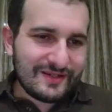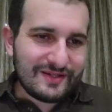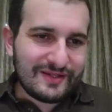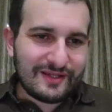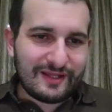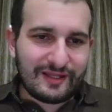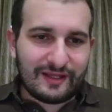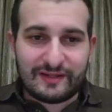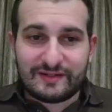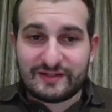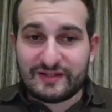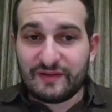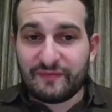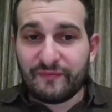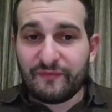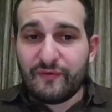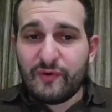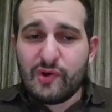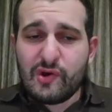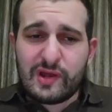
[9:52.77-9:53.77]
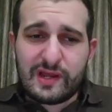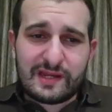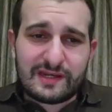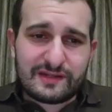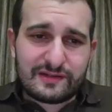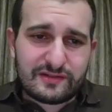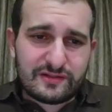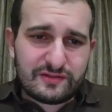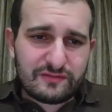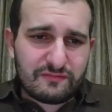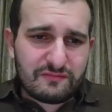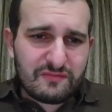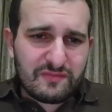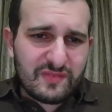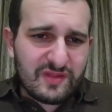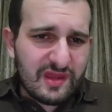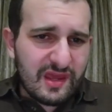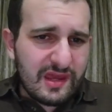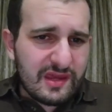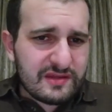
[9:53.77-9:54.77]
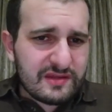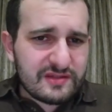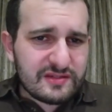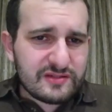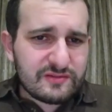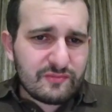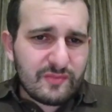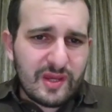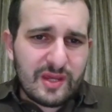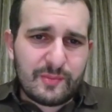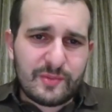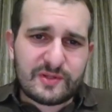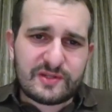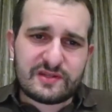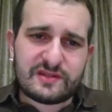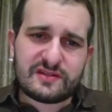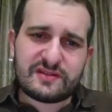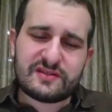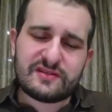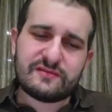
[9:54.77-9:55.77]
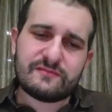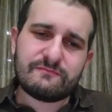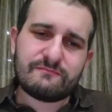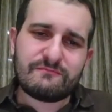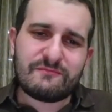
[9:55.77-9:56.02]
d4, and there is maybe this